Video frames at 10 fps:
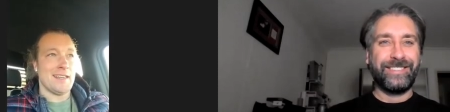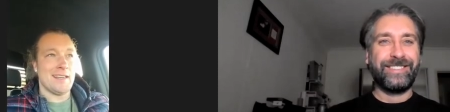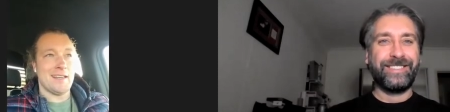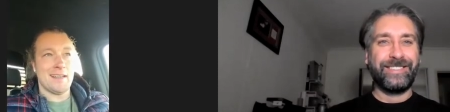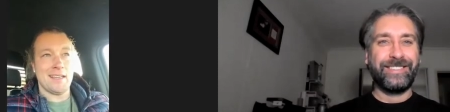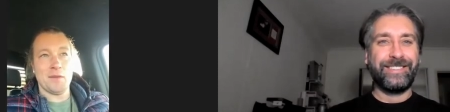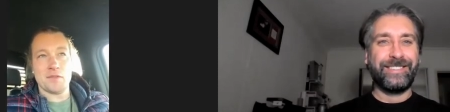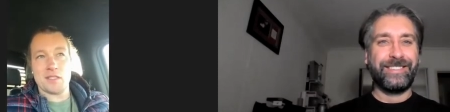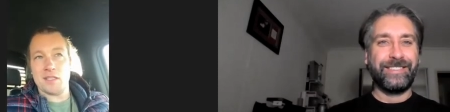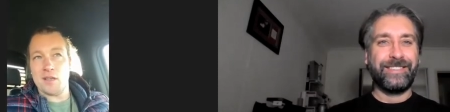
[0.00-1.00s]
Speaker 1: Uh,
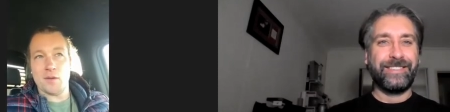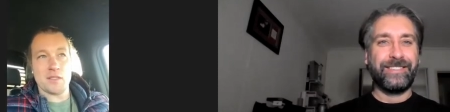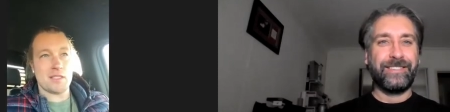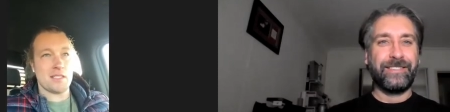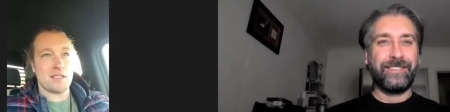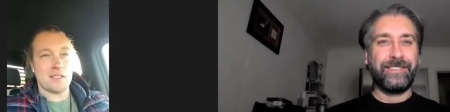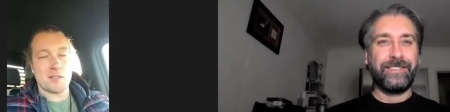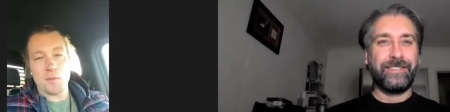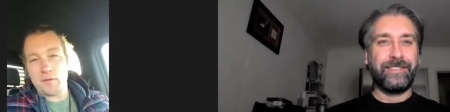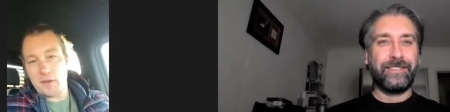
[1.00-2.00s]
it was, you know, it's it's a
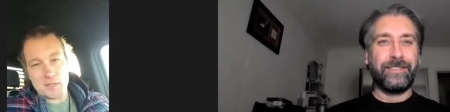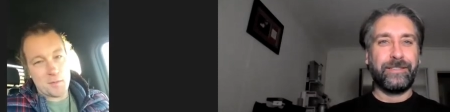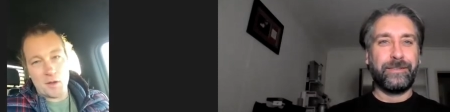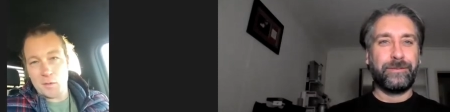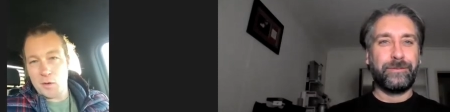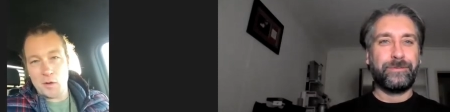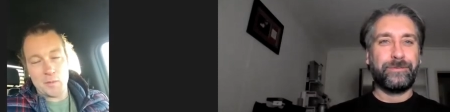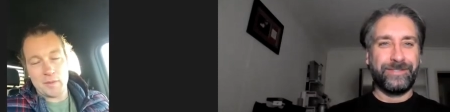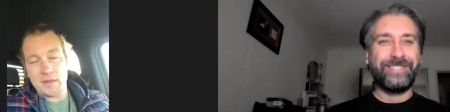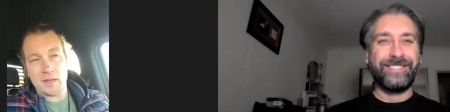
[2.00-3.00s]
small, very small
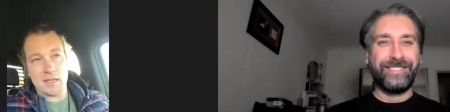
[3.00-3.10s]
role, but